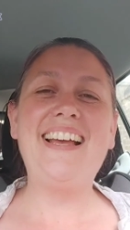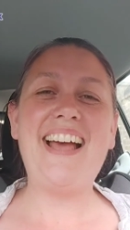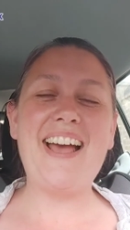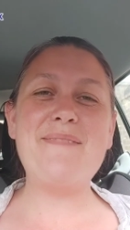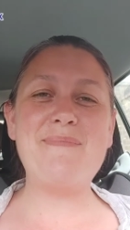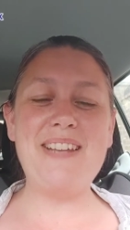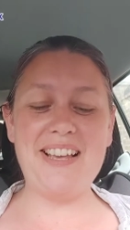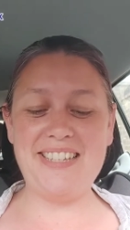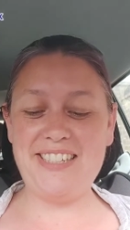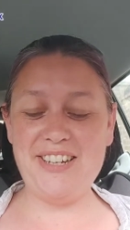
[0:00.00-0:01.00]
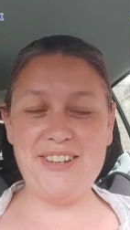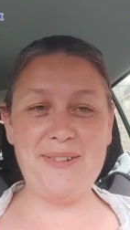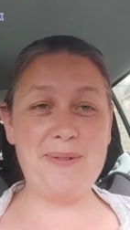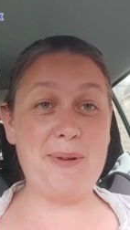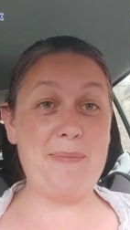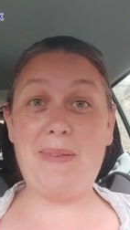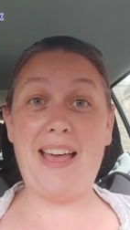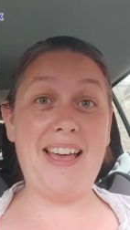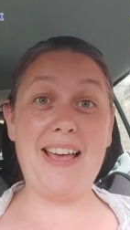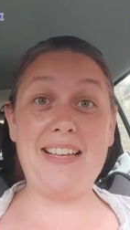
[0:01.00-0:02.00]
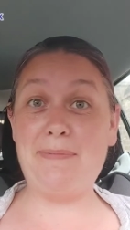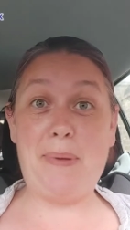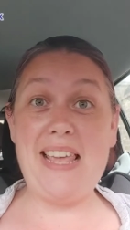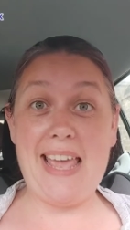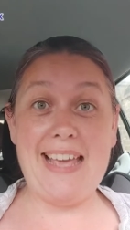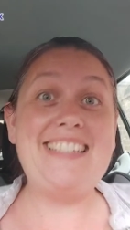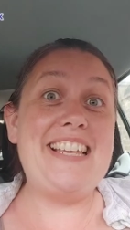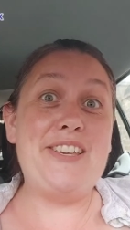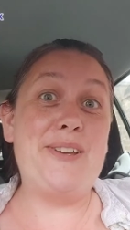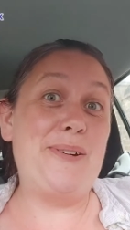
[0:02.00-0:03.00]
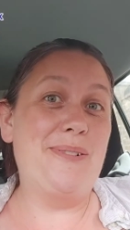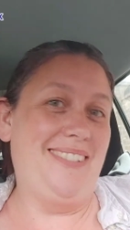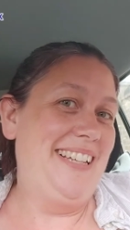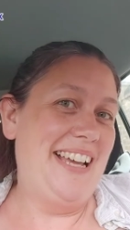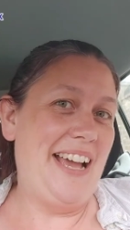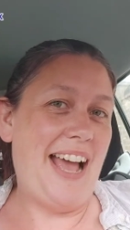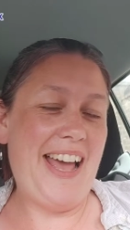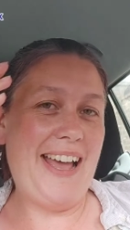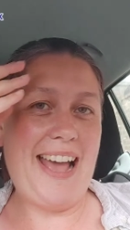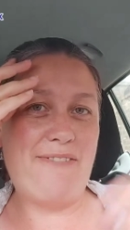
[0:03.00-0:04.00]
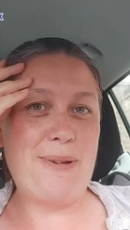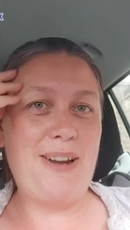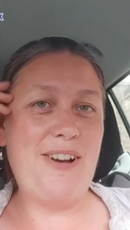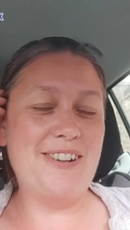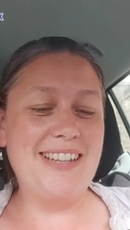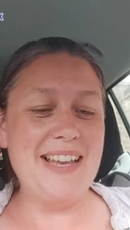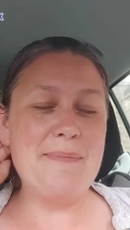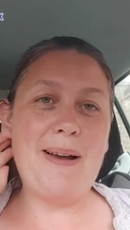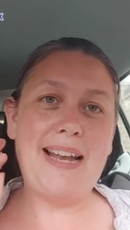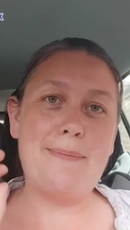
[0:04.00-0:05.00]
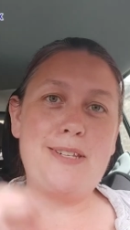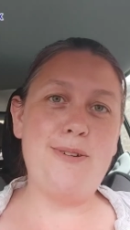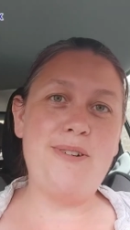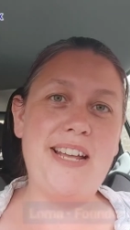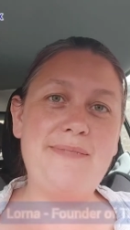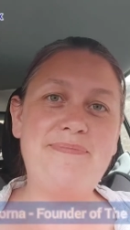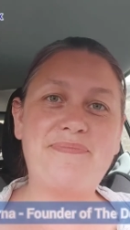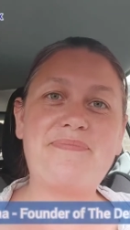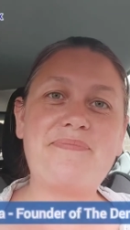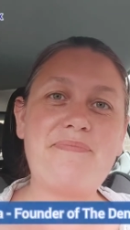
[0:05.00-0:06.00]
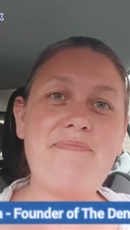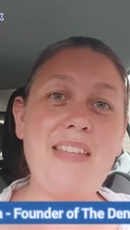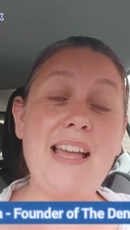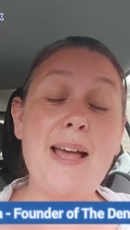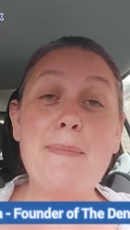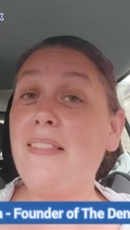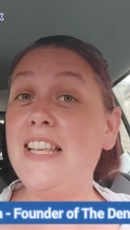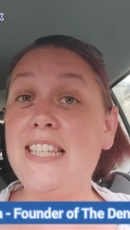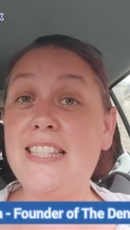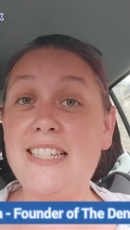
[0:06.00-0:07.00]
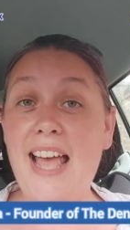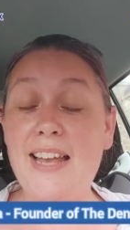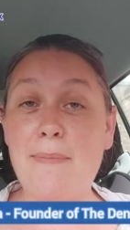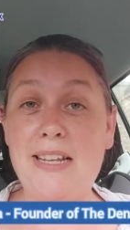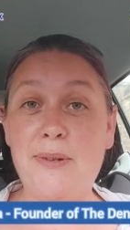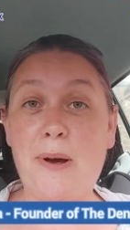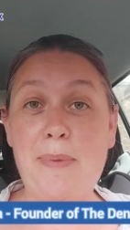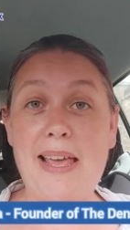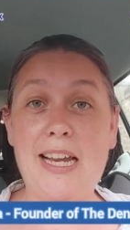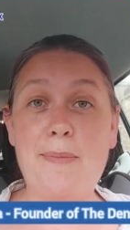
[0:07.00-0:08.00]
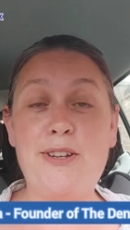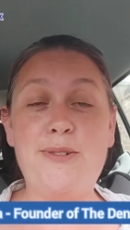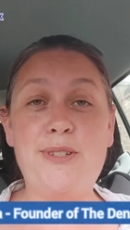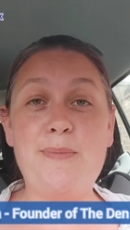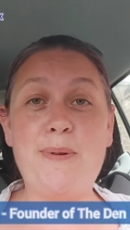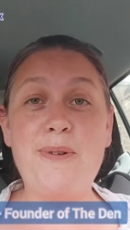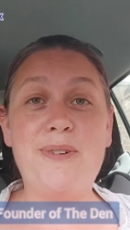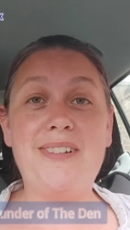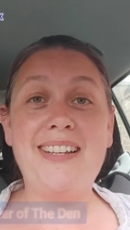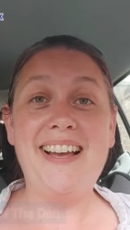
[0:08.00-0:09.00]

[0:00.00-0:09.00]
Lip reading: Nice to be here, see you, have you along. My name's Lorna, and this is The Den, Mental Wellbeing and Emotional Support.